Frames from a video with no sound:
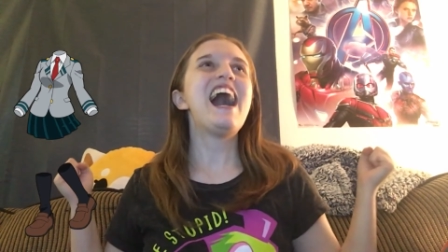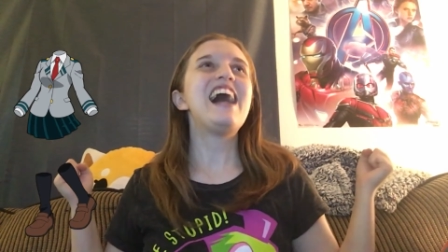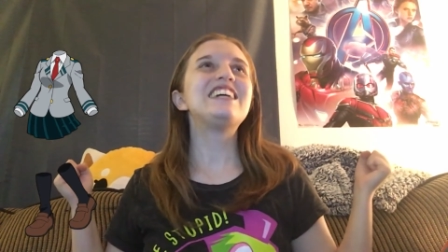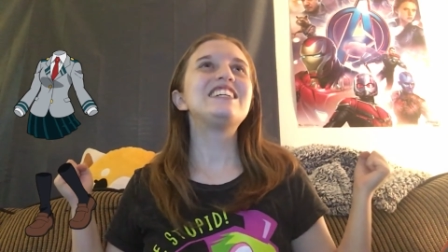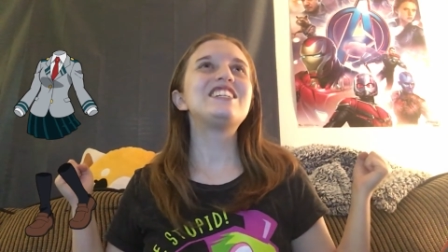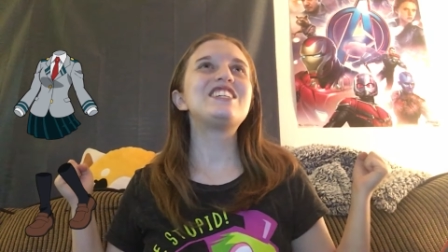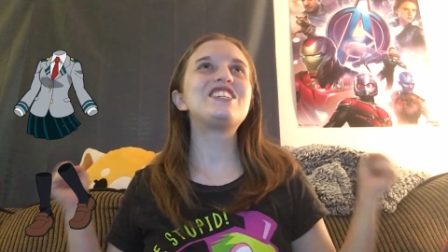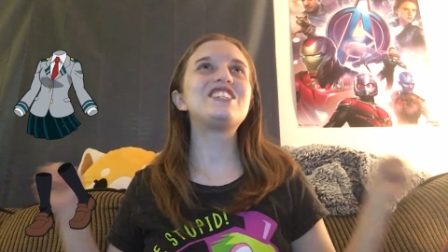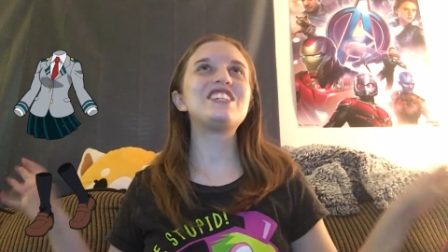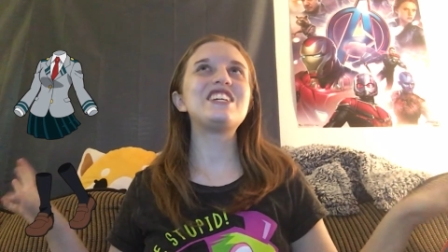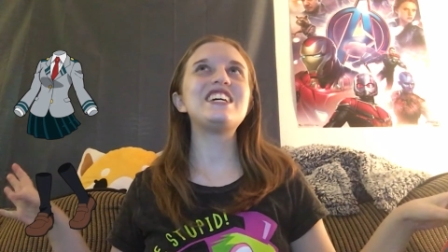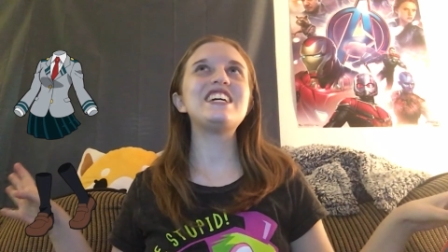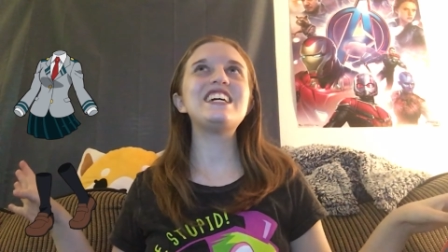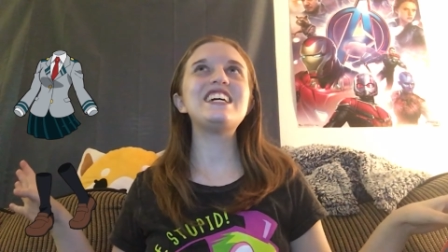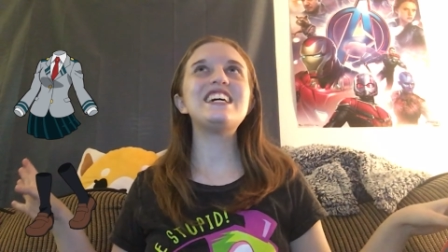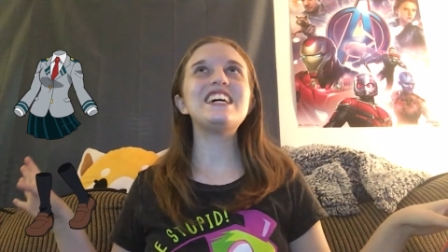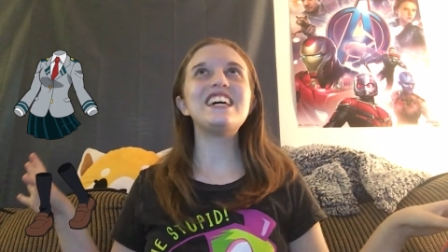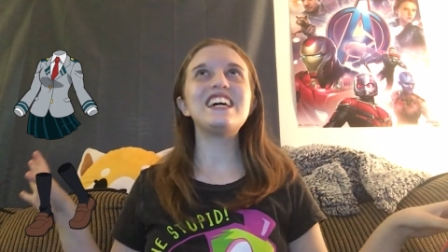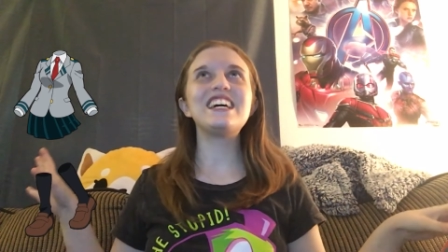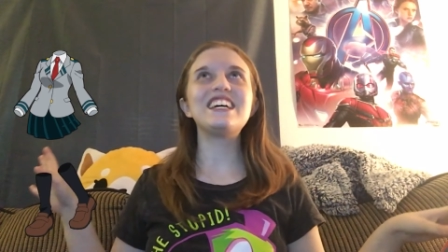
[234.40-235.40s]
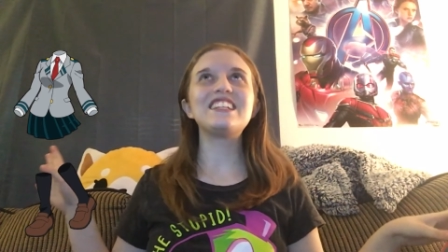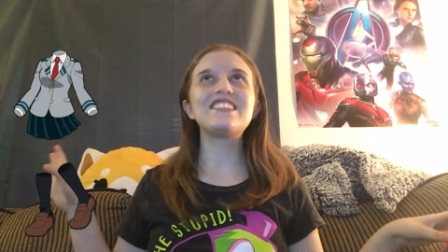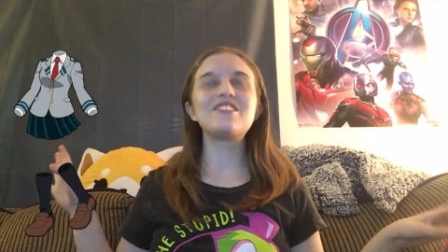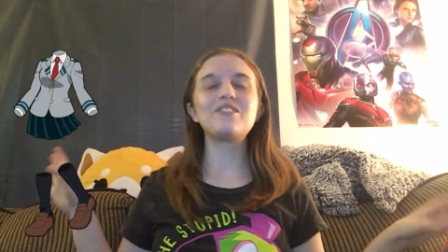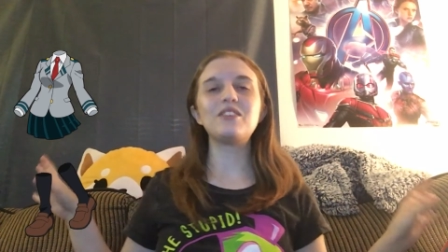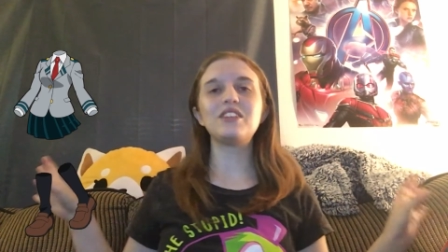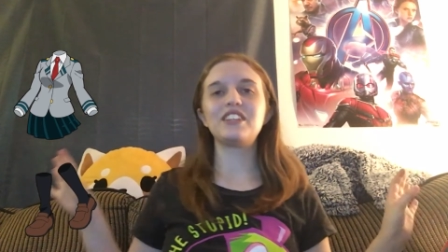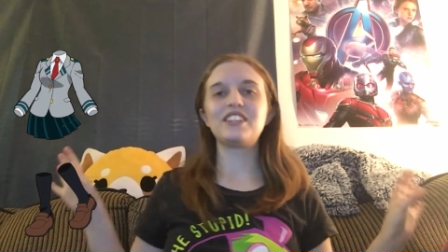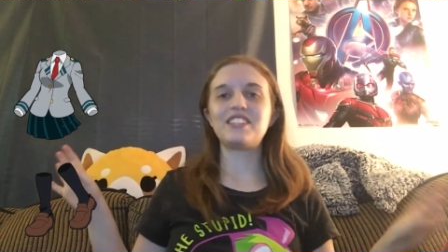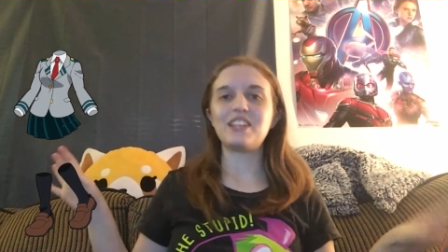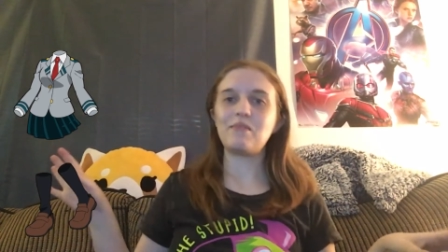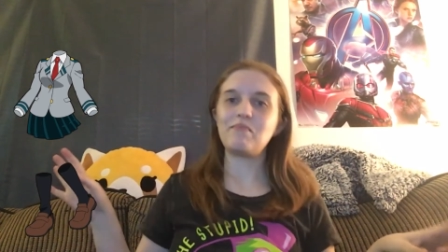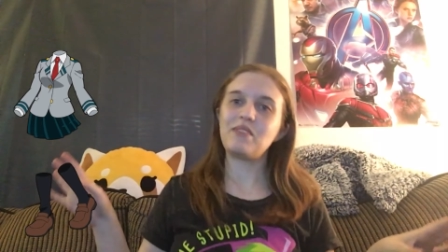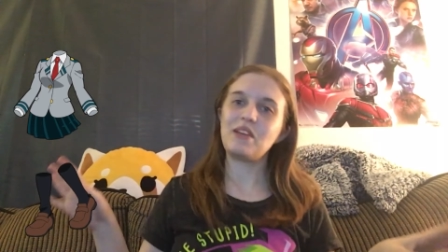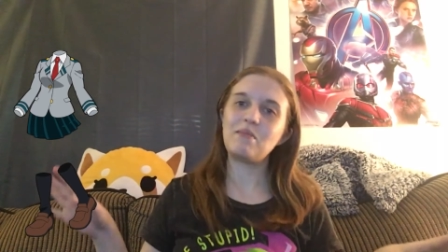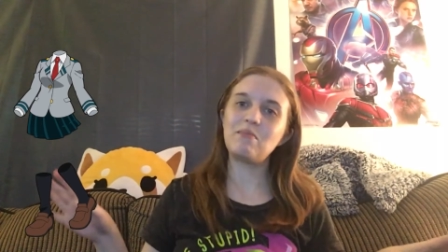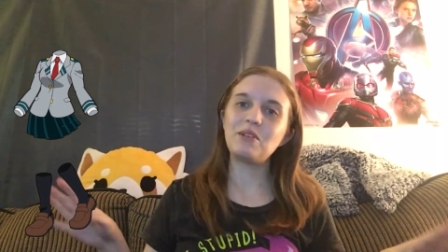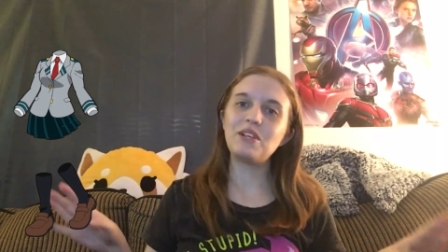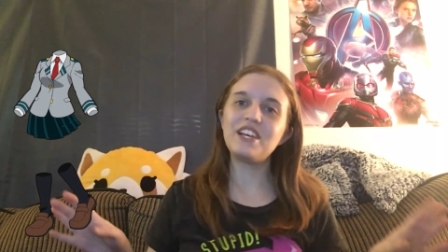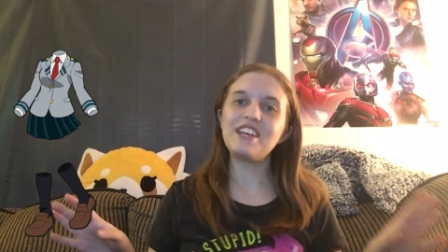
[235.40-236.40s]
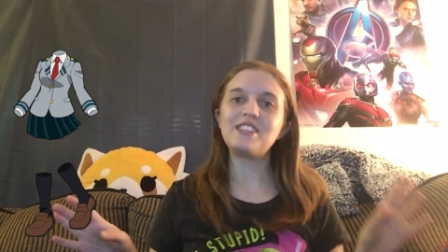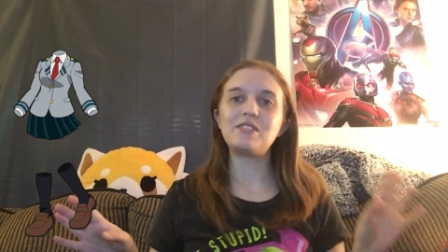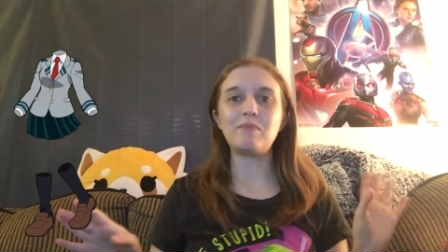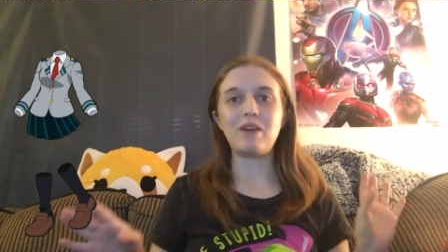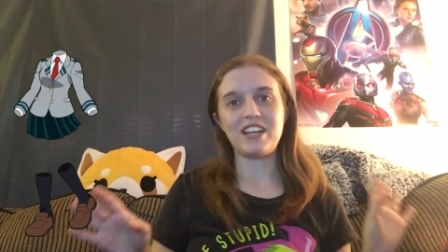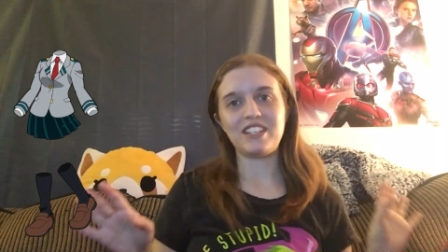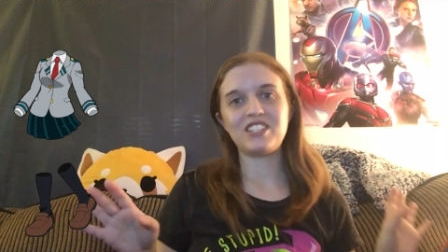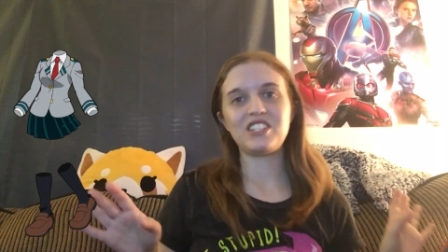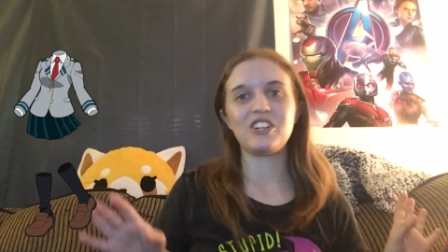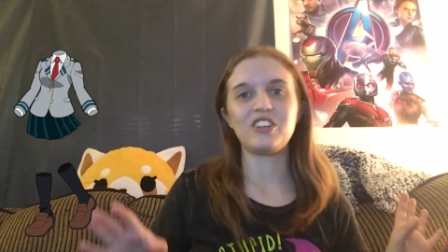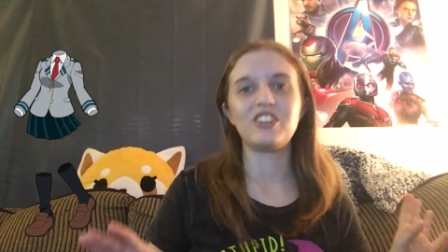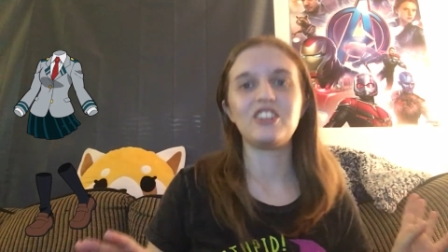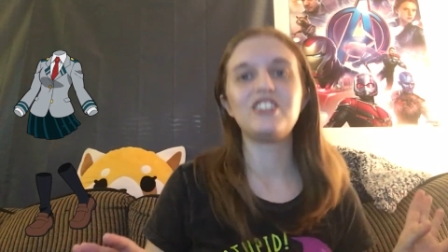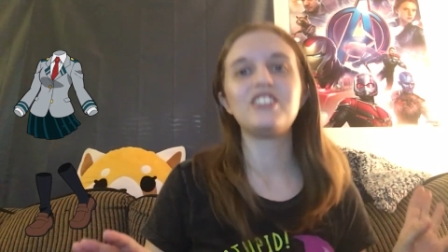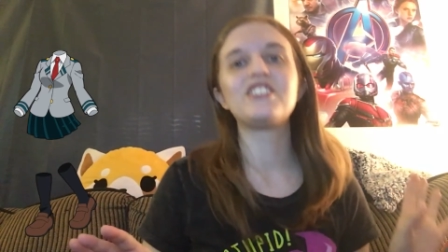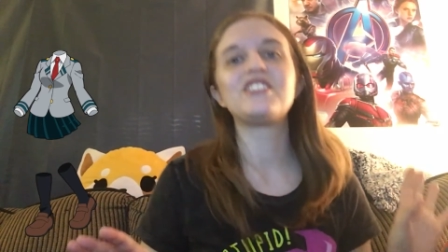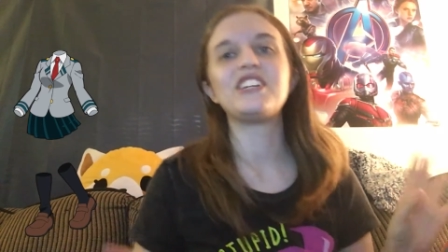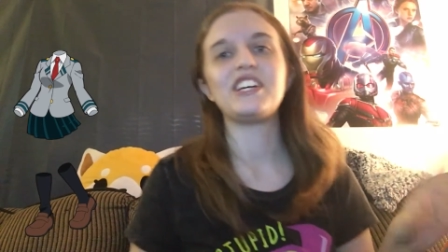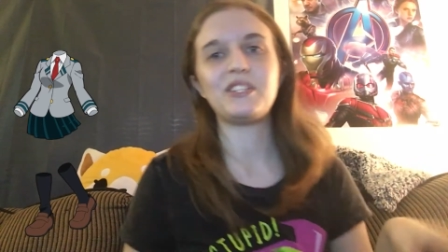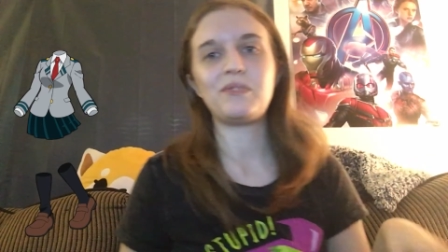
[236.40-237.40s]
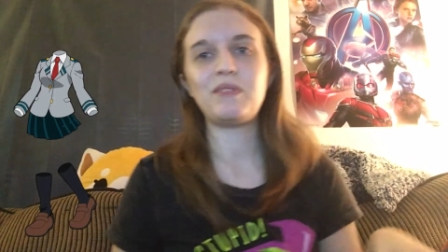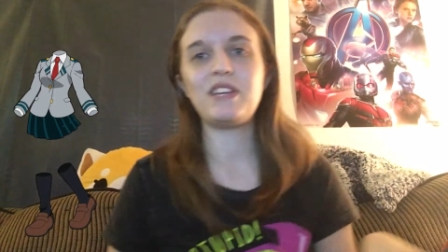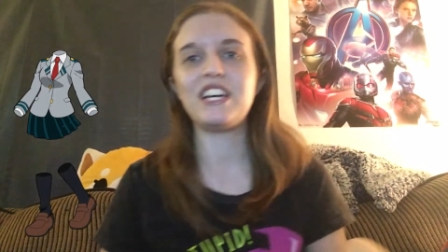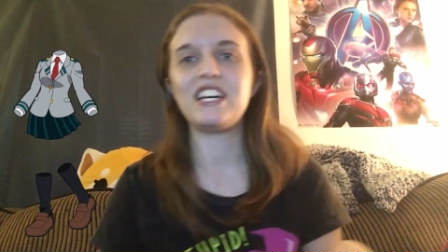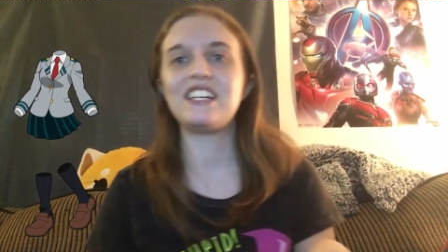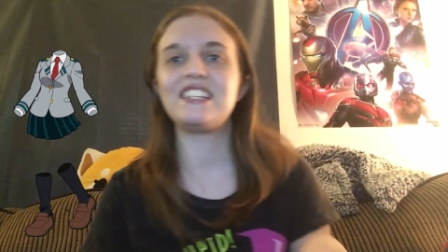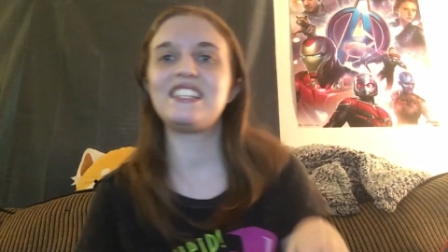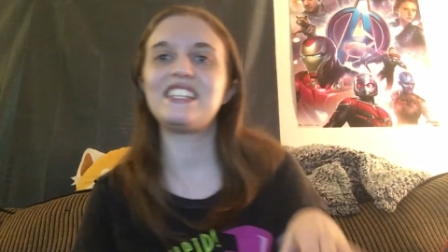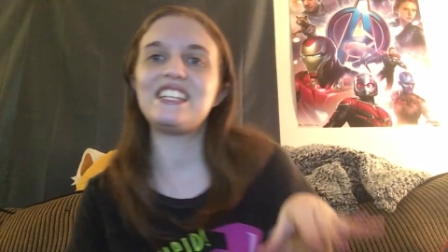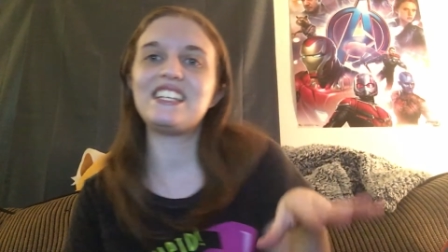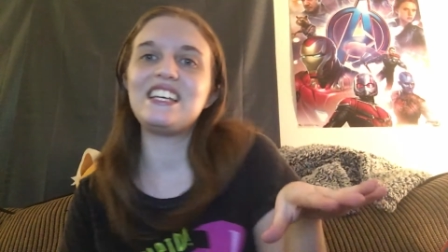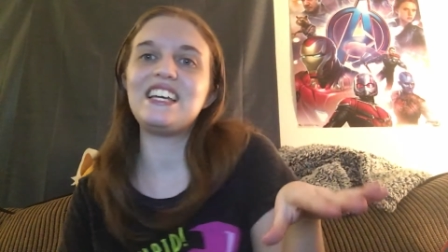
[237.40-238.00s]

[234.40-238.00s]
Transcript: she to some people is best girl just because